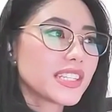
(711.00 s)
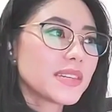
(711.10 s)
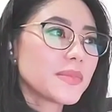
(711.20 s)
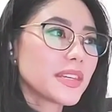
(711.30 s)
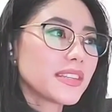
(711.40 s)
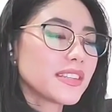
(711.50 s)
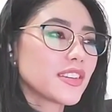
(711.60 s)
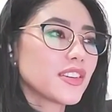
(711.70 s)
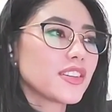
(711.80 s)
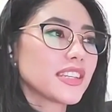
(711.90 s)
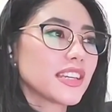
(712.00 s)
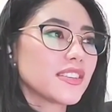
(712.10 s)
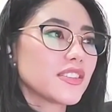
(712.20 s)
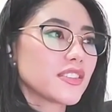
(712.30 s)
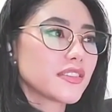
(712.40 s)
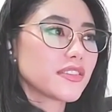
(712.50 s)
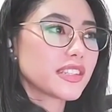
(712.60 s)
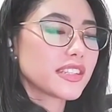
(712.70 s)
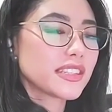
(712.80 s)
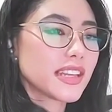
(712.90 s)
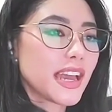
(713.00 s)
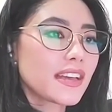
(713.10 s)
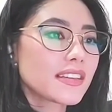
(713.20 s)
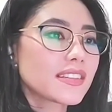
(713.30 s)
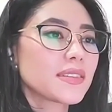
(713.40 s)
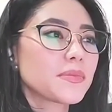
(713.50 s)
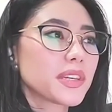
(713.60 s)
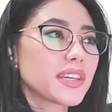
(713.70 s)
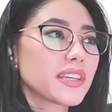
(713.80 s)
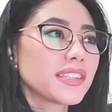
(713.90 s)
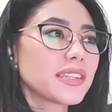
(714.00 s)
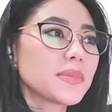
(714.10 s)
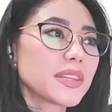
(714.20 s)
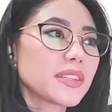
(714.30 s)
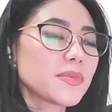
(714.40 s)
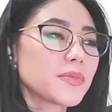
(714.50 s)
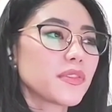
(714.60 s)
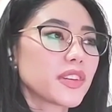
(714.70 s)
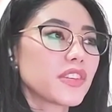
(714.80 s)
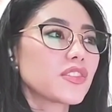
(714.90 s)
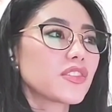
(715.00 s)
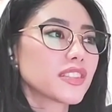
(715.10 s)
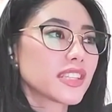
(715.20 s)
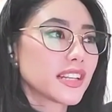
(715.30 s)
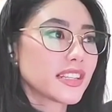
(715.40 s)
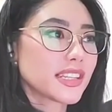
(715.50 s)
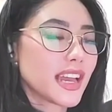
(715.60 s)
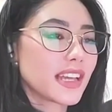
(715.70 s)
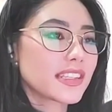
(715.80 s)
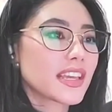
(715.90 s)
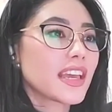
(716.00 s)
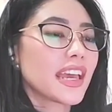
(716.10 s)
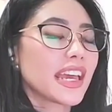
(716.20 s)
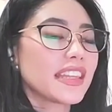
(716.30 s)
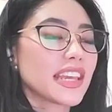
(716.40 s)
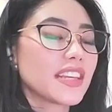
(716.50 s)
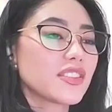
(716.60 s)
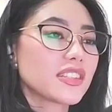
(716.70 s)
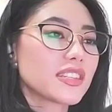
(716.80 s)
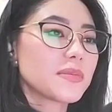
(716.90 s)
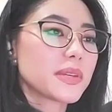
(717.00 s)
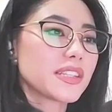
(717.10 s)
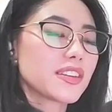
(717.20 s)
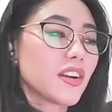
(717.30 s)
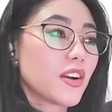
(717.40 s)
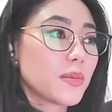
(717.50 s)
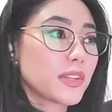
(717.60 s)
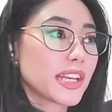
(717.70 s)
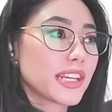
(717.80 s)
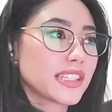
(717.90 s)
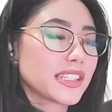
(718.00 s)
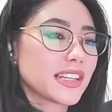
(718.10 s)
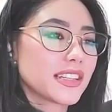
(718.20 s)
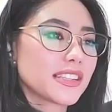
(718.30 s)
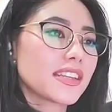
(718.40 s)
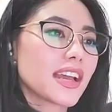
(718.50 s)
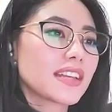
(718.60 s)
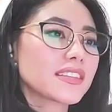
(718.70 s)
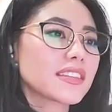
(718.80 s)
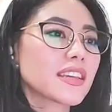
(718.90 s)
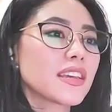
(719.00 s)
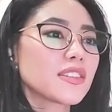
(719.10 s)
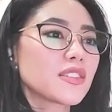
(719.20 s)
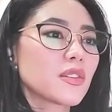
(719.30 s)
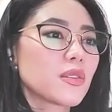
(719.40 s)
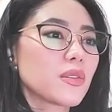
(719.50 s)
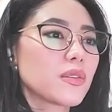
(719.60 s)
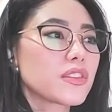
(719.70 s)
means goods and services tax, PSD means provincial sales tax, and HST means harmonized sales tax. So the